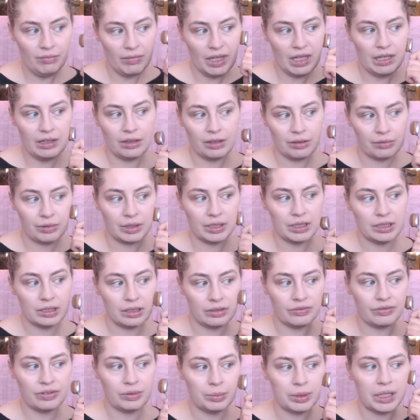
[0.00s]
They're really good
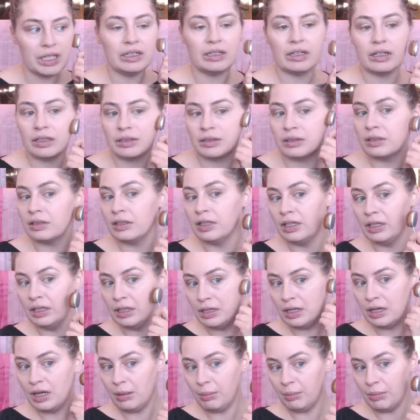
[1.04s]
for blending.
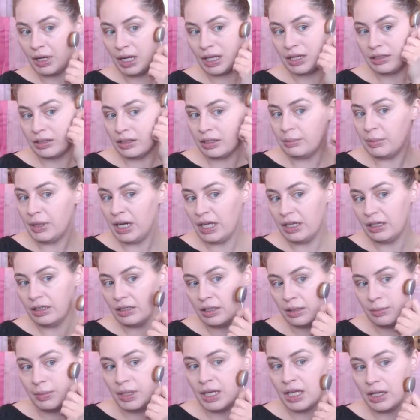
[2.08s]
Blend,
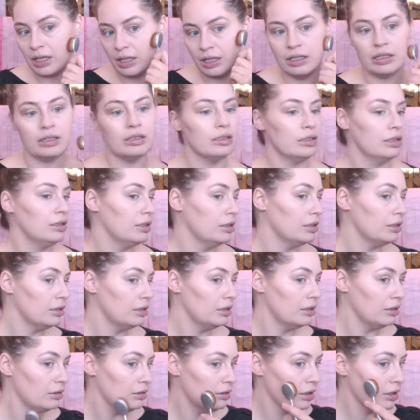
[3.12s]
blend, blend.
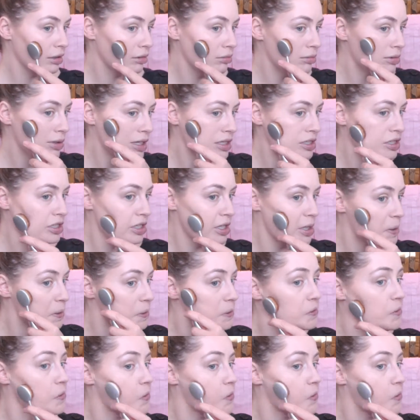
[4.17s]
Like, watch this.